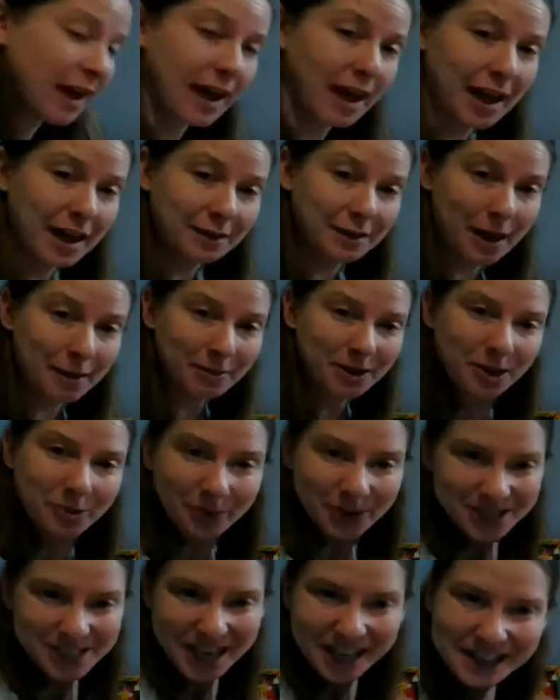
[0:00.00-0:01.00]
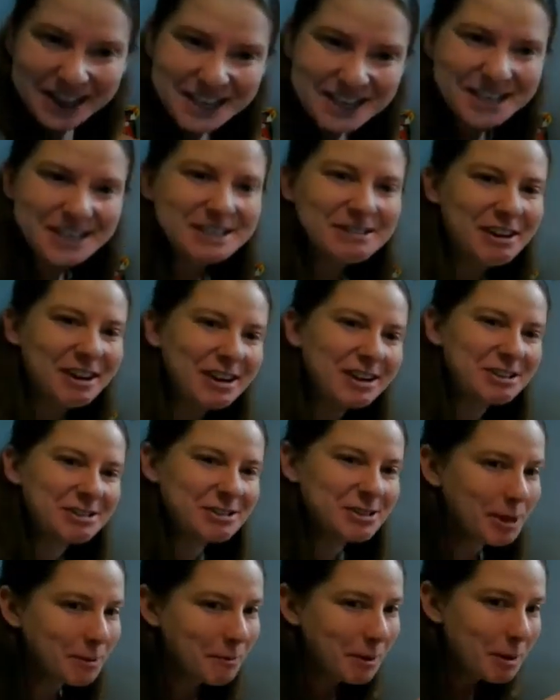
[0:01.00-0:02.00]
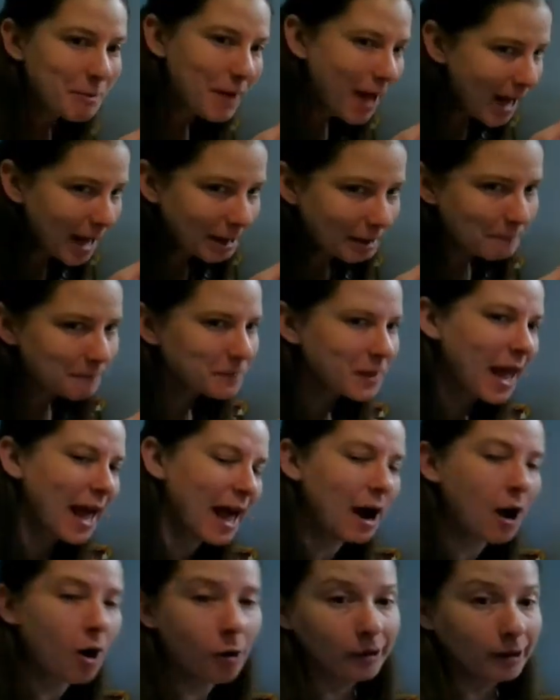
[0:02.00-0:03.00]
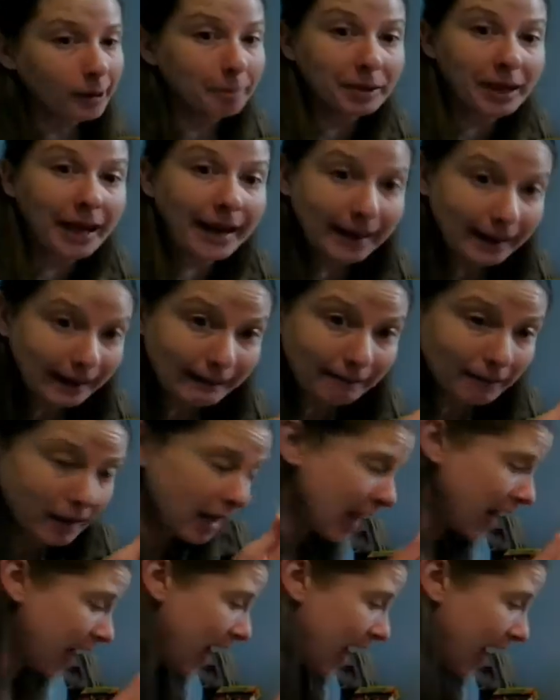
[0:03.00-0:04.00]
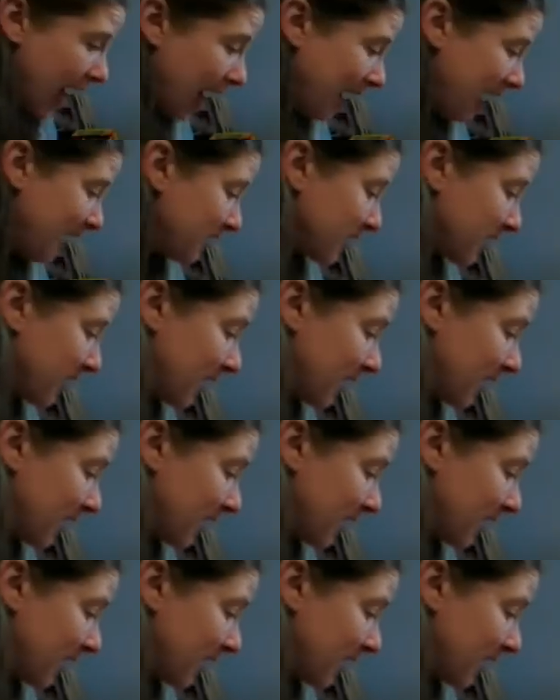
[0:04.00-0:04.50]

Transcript: And I'm going to pretend this is like his sleeping bag or a blanket, and he's going